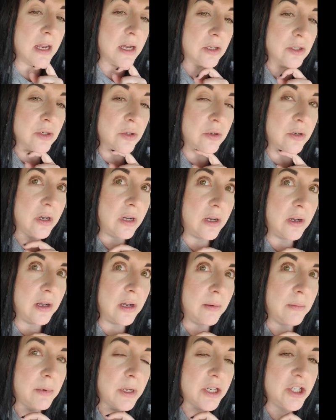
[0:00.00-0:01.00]
I'll do
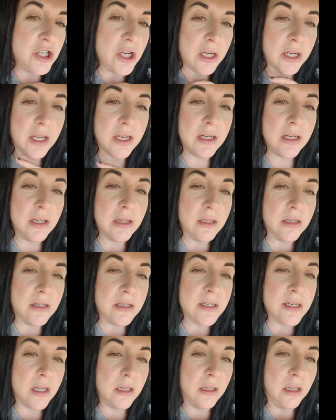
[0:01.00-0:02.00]
a check-in in the
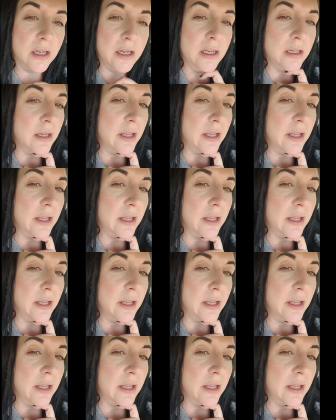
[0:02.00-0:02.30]
sunlight